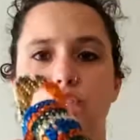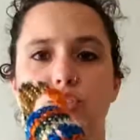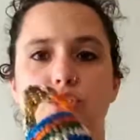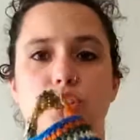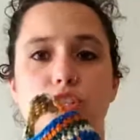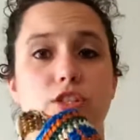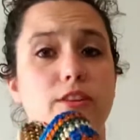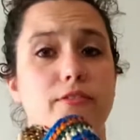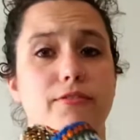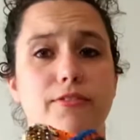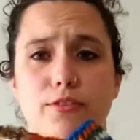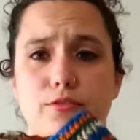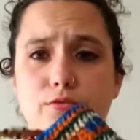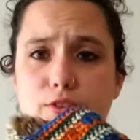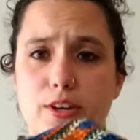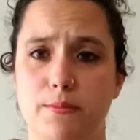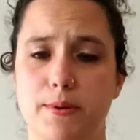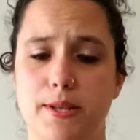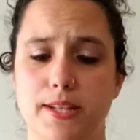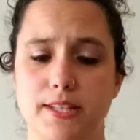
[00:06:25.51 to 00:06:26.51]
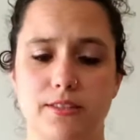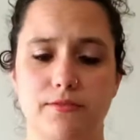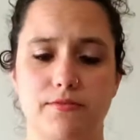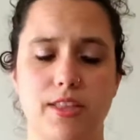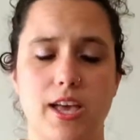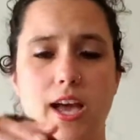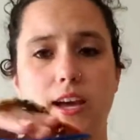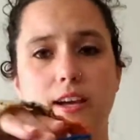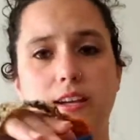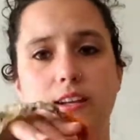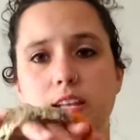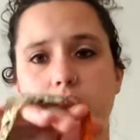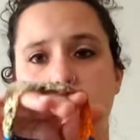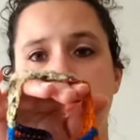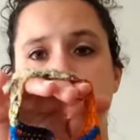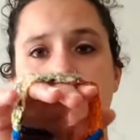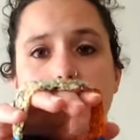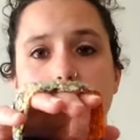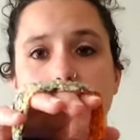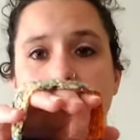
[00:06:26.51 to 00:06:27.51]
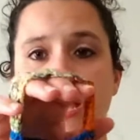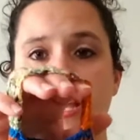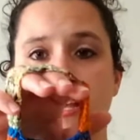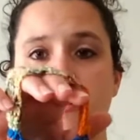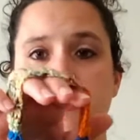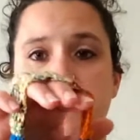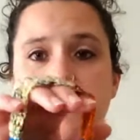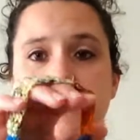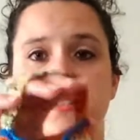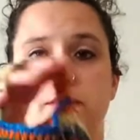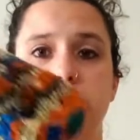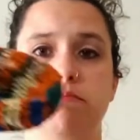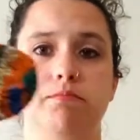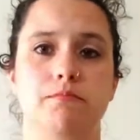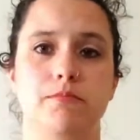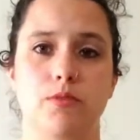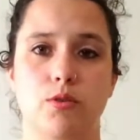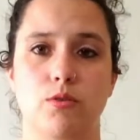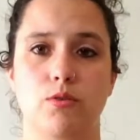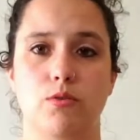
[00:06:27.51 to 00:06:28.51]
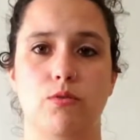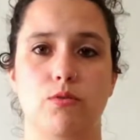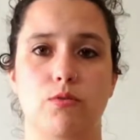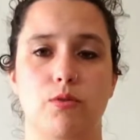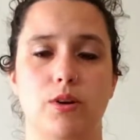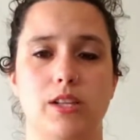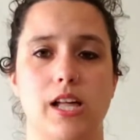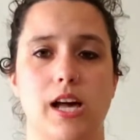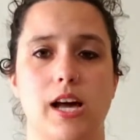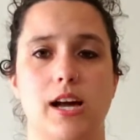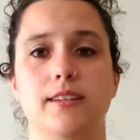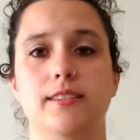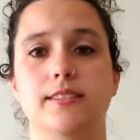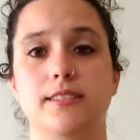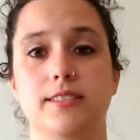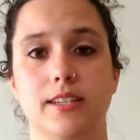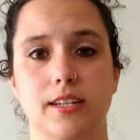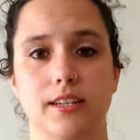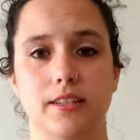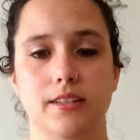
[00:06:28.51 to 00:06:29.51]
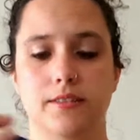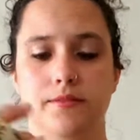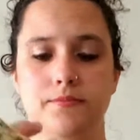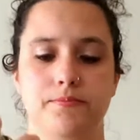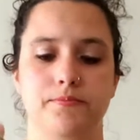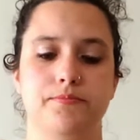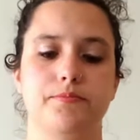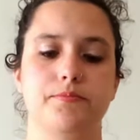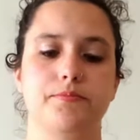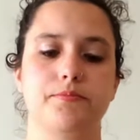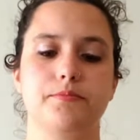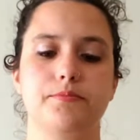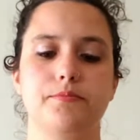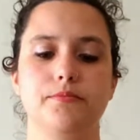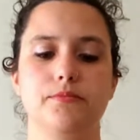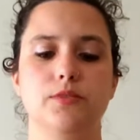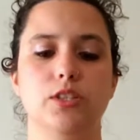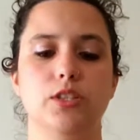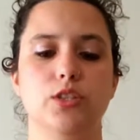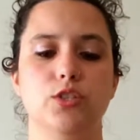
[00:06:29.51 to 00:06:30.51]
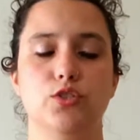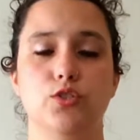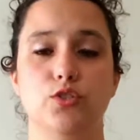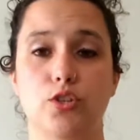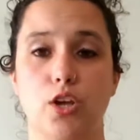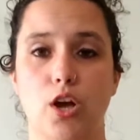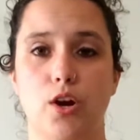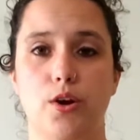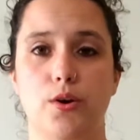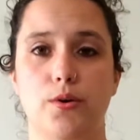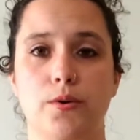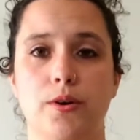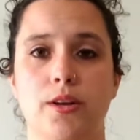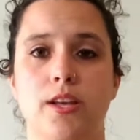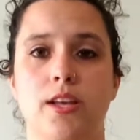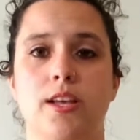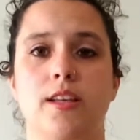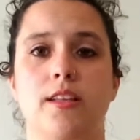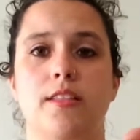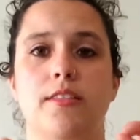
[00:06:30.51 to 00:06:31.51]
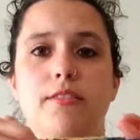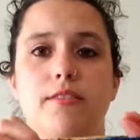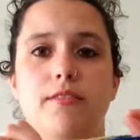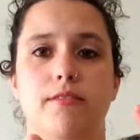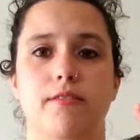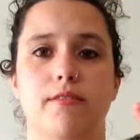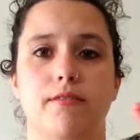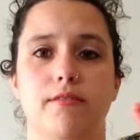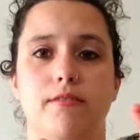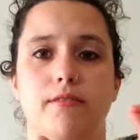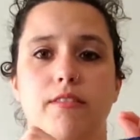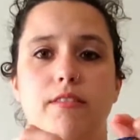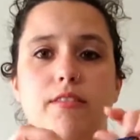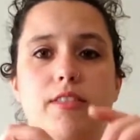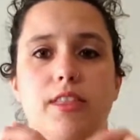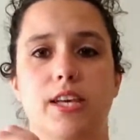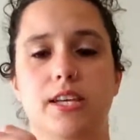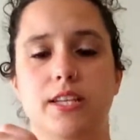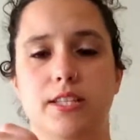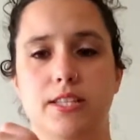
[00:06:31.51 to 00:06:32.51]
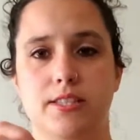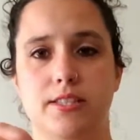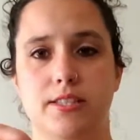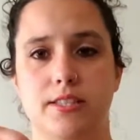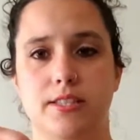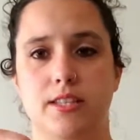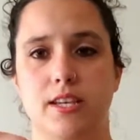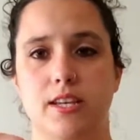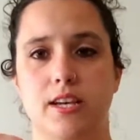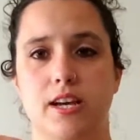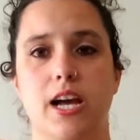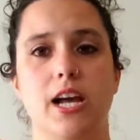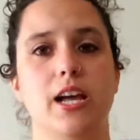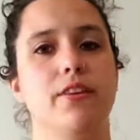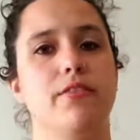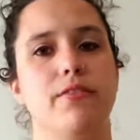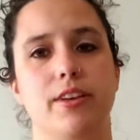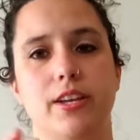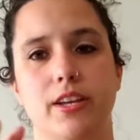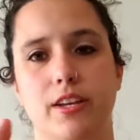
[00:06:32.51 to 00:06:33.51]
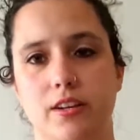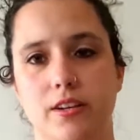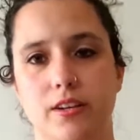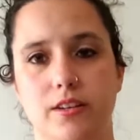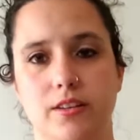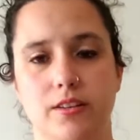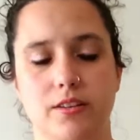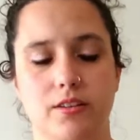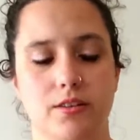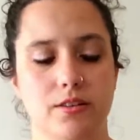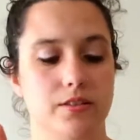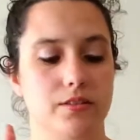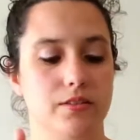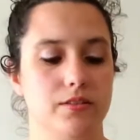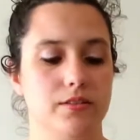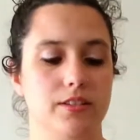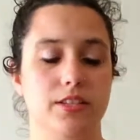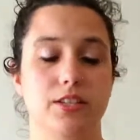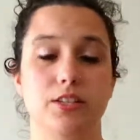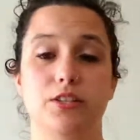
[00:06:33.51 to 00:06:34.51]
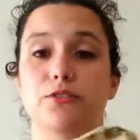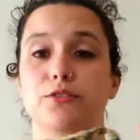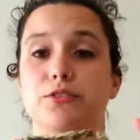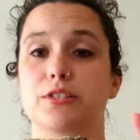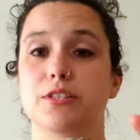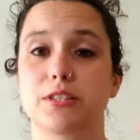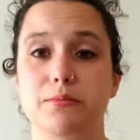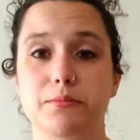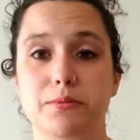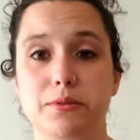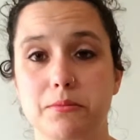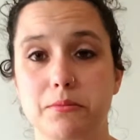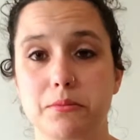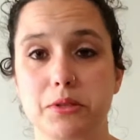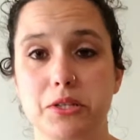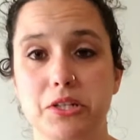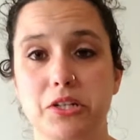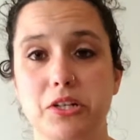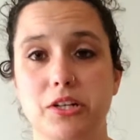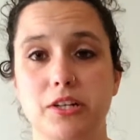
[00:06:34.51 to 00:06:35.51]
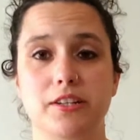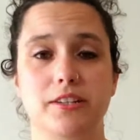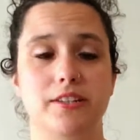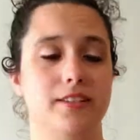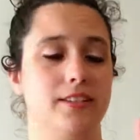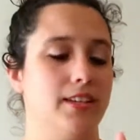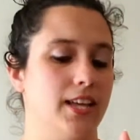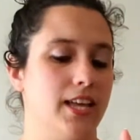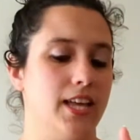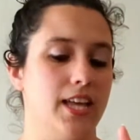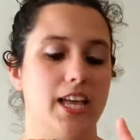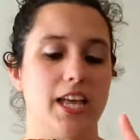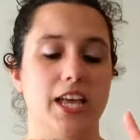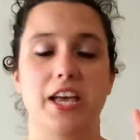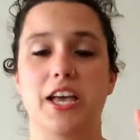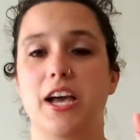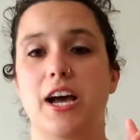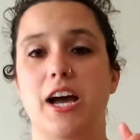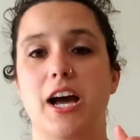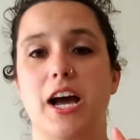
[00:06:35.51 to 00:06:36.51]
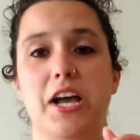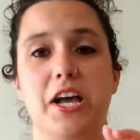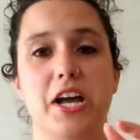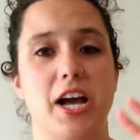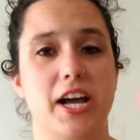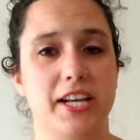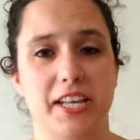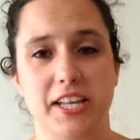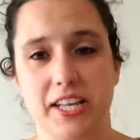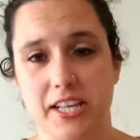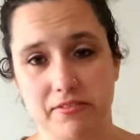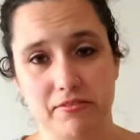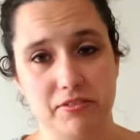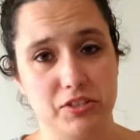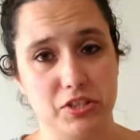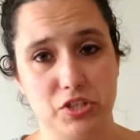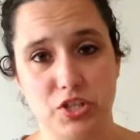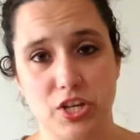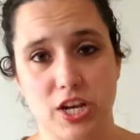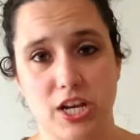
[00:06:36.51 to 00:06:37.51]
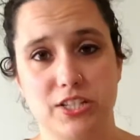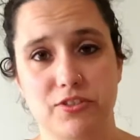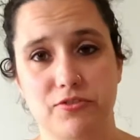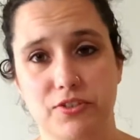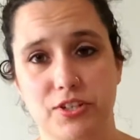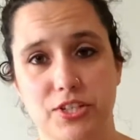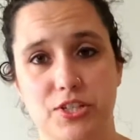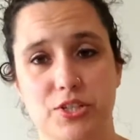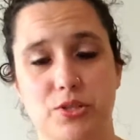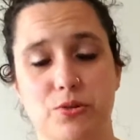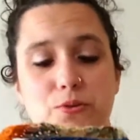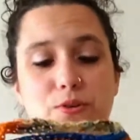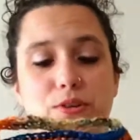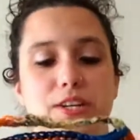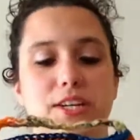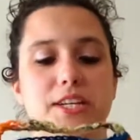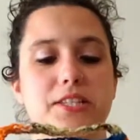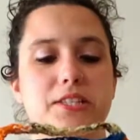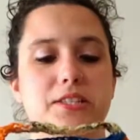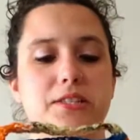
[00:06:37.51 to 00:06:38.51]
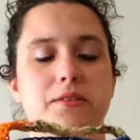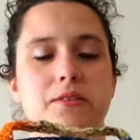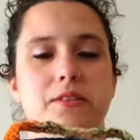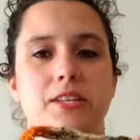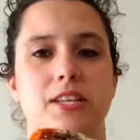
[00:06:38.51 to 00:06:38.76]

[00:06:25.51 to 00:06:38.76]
Just a few repeats of that, and then made a handle. Voila, done. So this, I figured, uses up some yarn. I can give it to Jax for his toys.